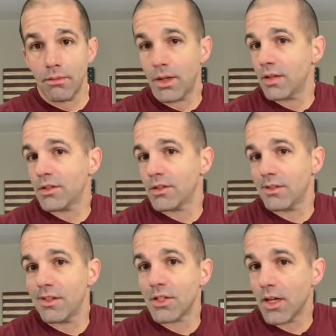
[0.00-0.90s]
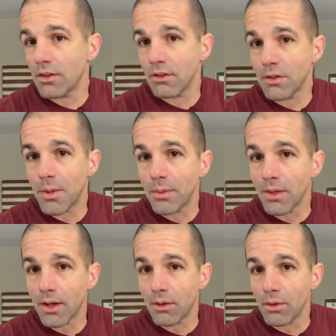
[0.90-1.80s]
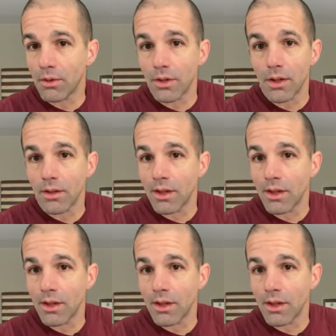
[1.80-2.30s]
because just in general, as people get older,